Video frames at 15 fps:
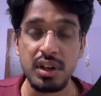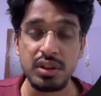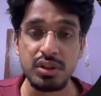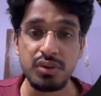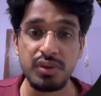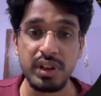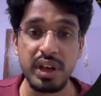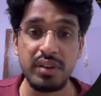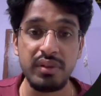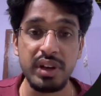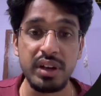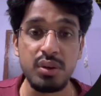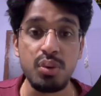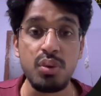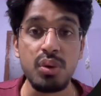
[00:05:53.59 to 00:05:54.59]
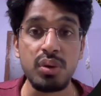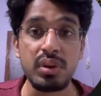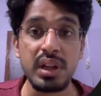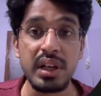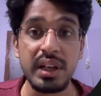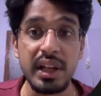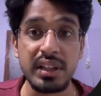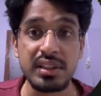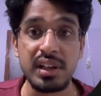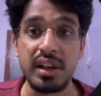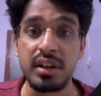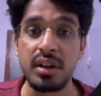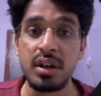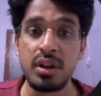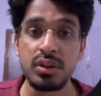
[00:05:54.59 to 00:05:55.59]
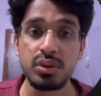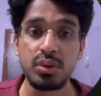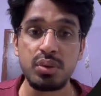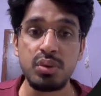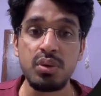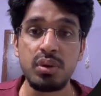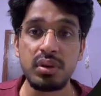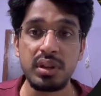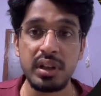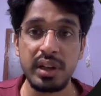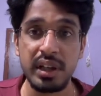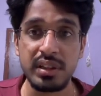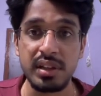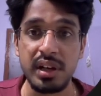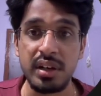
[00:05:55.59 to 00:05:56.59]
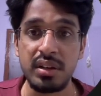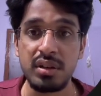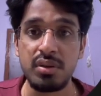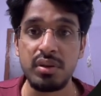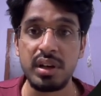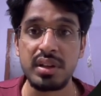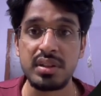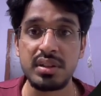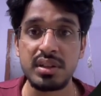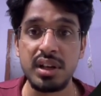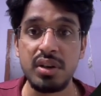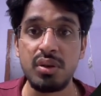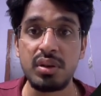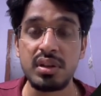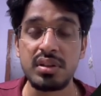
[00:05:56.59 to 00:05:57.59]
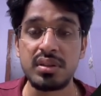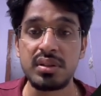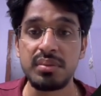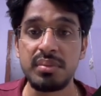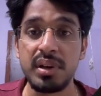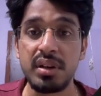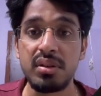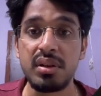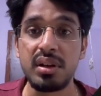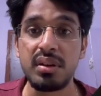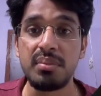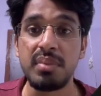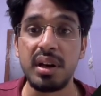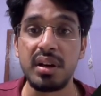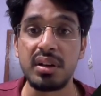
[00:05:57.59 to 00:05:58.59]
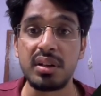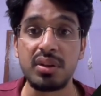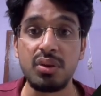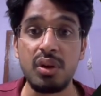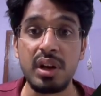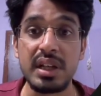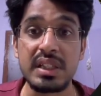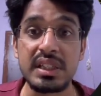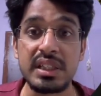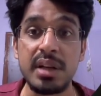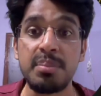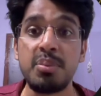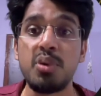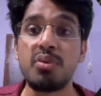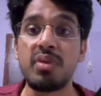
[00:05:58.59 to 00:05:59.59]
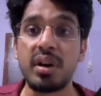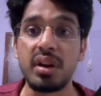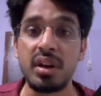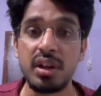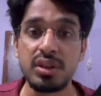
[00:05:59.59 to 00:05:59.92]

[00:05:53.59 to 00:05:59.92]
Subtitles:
So for that, we need to go to the next line. So to go to the next line, you can just click on this particular button called as step over.